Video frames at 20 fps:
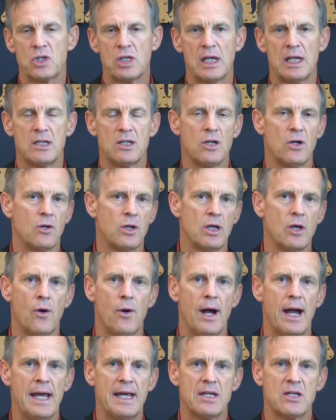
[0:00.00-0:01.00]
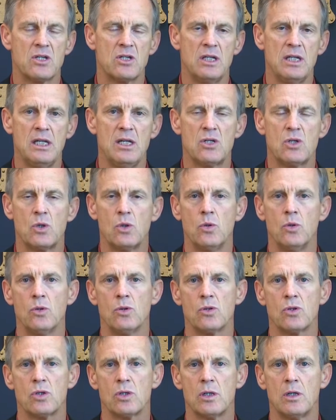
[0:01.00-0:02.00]
San Antonio ISD
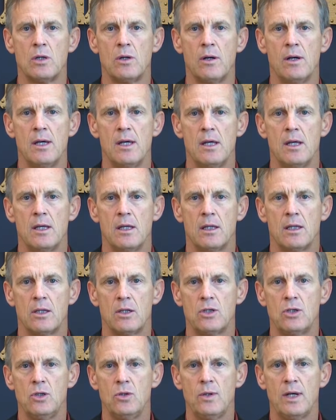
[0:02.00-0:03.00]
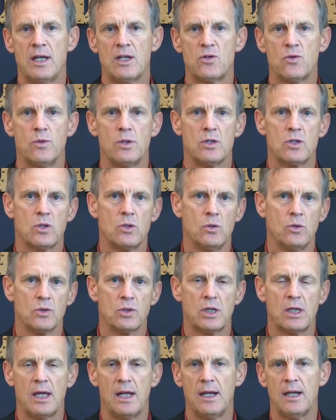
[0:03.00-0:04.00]
schools, so the two Edgewood
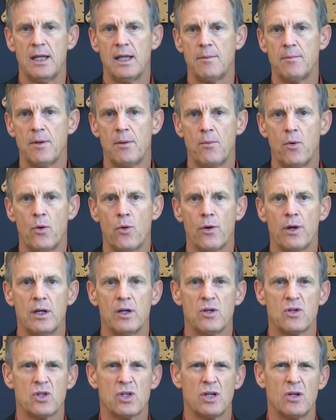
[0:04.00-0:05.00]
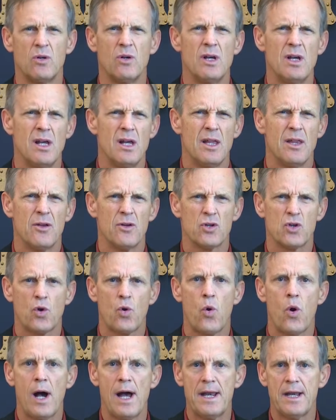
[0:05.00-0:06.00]
schools, Kennedy and Memorial. So there's
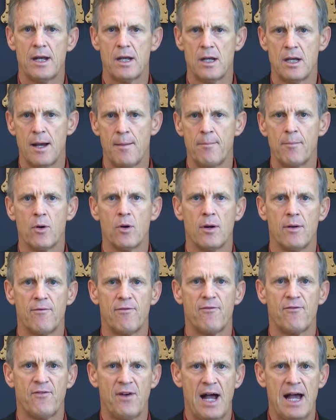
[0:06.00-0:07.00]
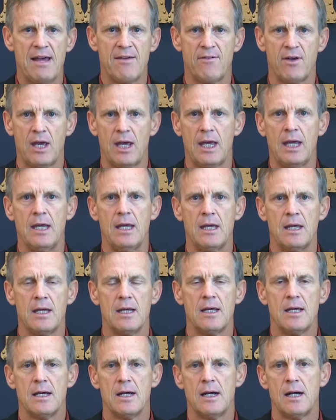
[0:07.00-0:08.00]
quite a number of 5A
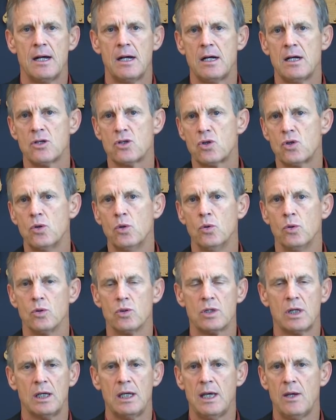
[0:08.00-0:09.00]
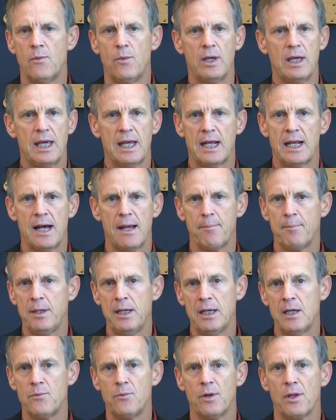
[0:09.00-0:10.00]
schools. Again, we cannot
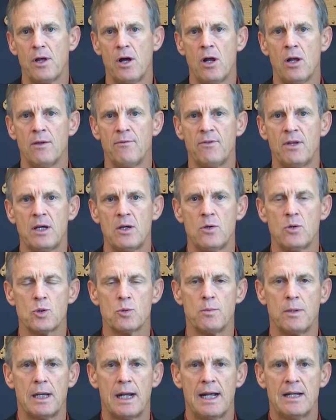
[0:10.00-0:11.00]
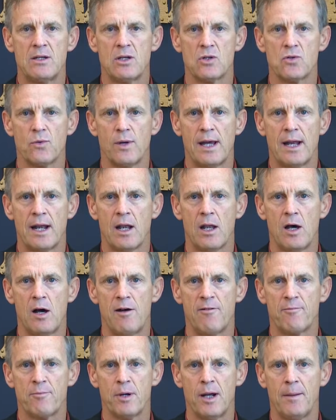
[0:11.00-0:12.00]
be in with all of those, but I just rattle
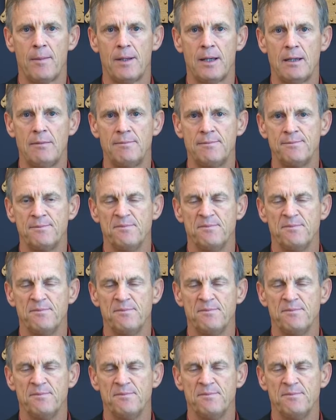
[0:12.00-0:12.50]
off probably